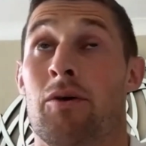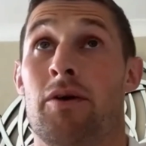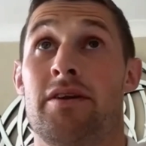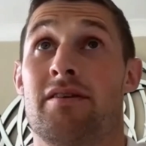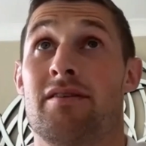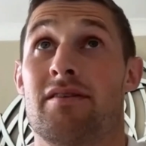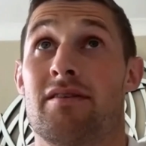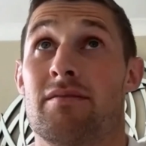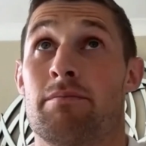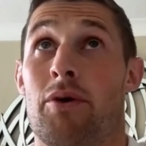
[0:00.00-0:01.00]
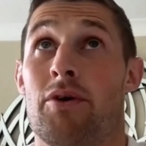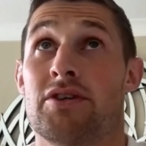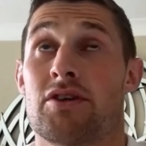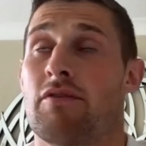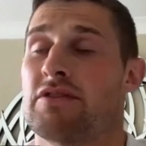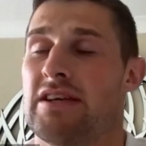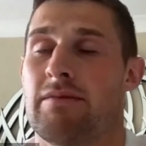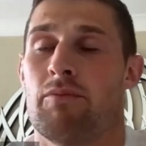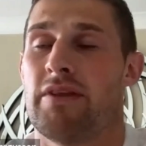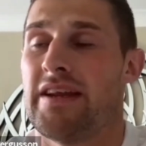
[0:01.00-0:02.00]
when boys are
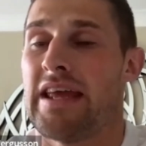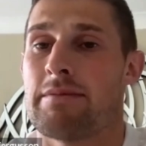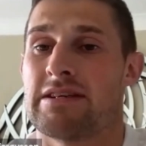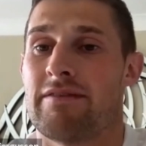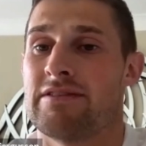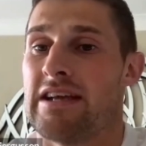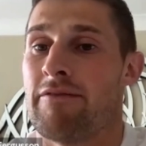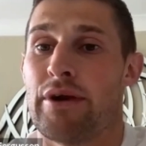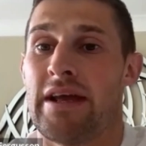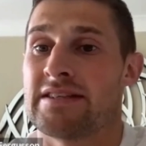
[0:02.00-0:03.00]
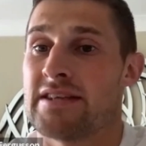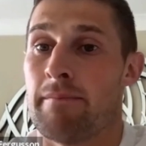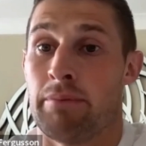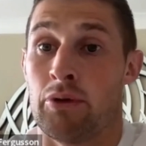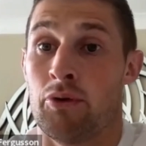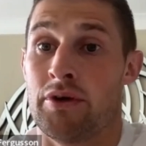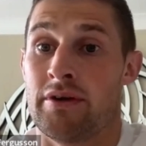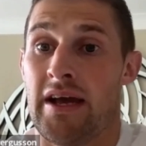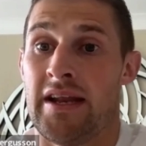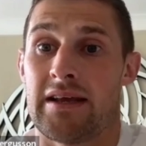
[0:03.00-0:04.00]
obviously within a game of sevens, everyone ends up
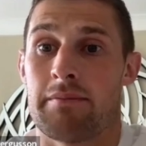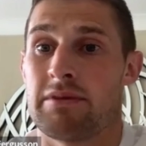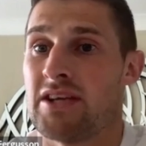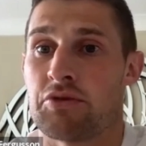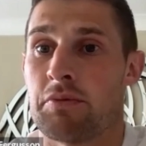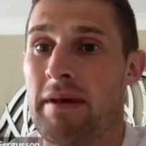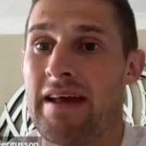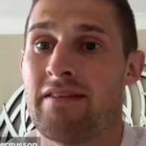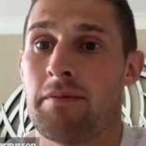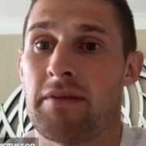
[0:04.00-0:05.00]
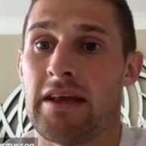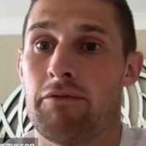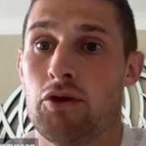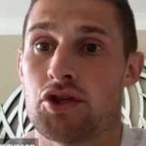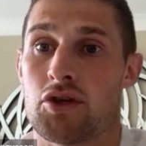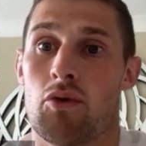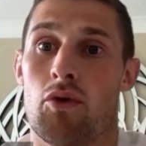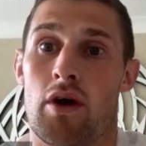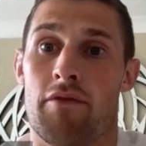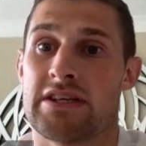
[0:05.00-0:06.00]
blowing, and it can be such a momentum thing. If you
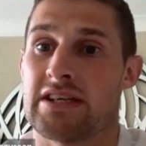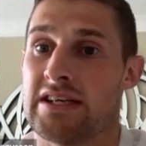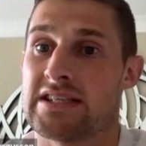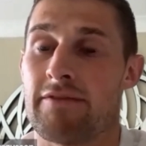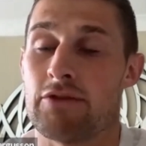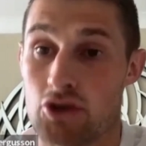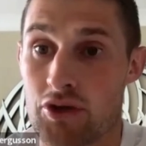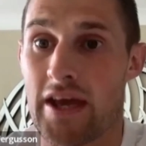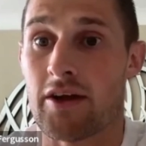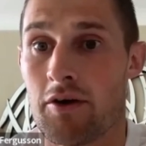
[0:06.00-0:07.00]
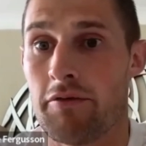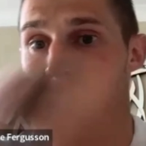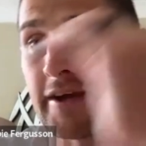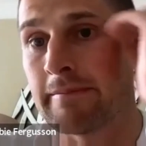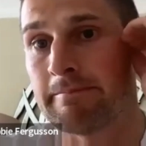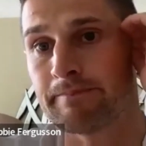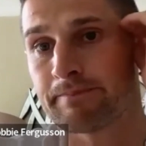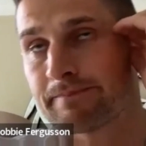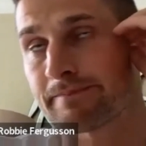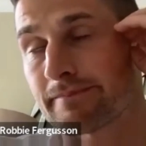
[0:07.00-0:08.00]
score, obviously in sevens, you kick off again.
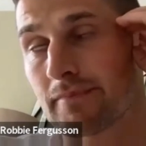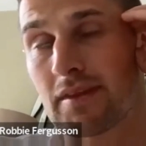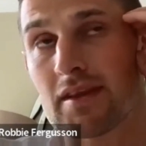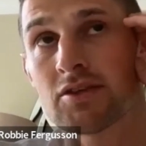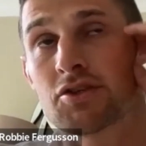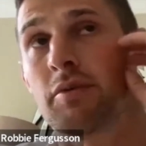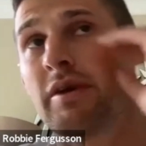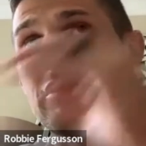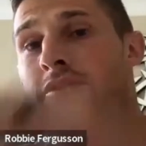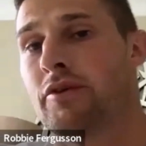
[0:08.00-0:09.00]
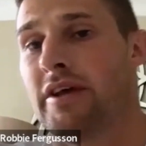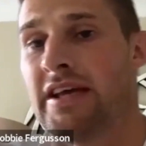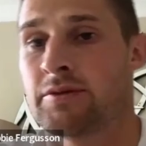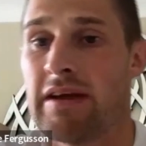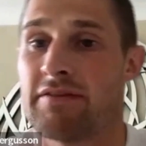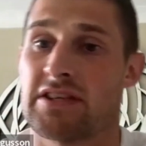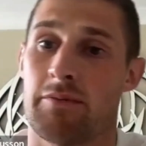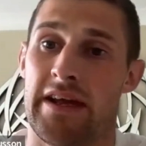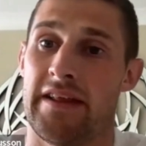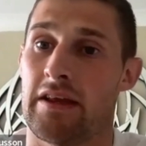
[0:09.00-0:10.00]
Yeah. So the way we do it is we have
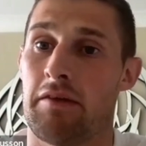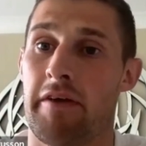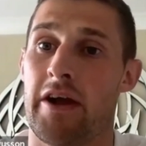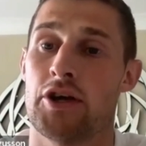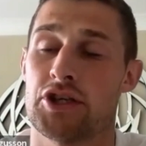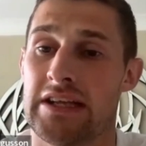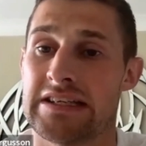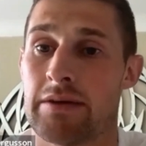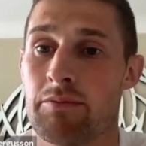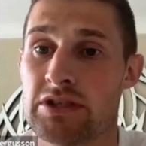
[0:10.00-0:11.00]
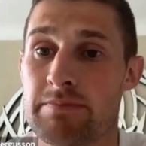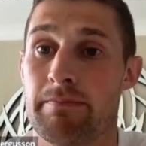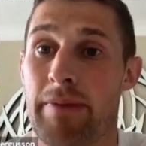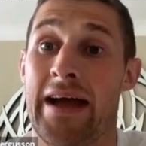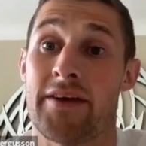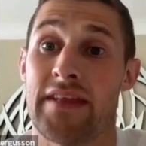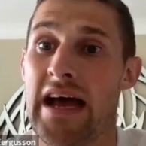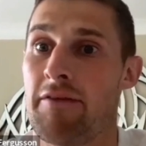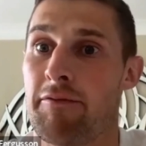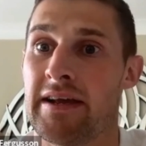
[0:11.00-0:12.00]
someone hitting the conversion and someone's back in the
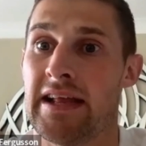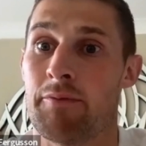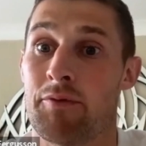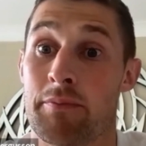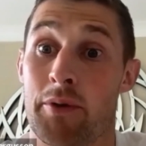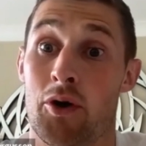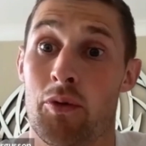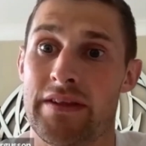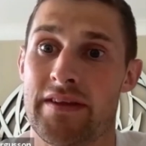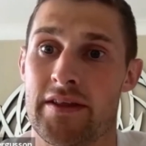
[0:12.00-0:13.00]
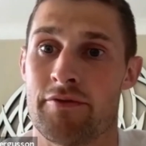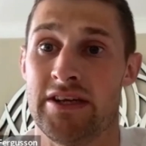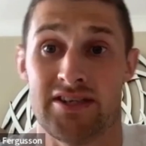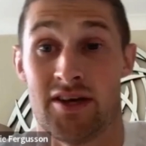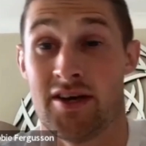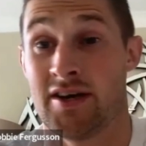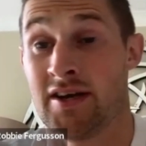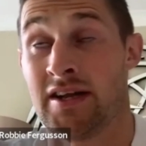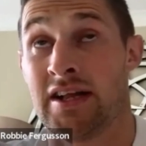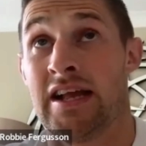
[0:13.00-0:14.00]
halfway line with the ball waiting to hit the restart.
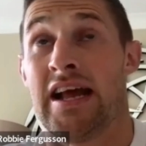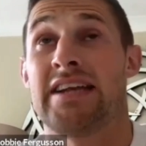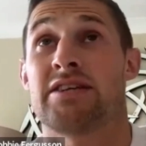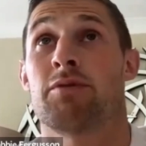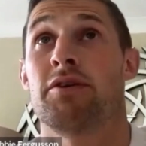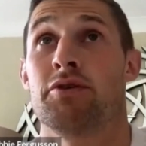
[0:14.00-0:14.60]
And it's one